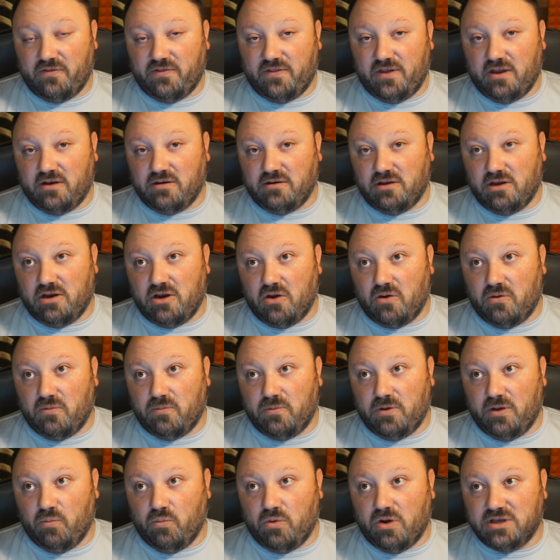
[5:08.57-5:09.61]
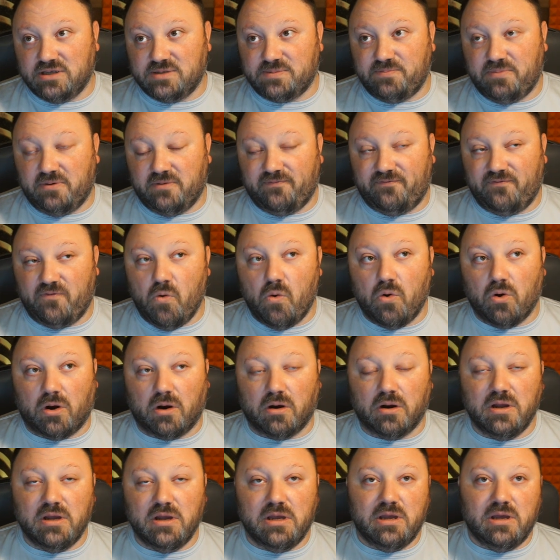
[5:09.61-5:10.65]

than you know it was before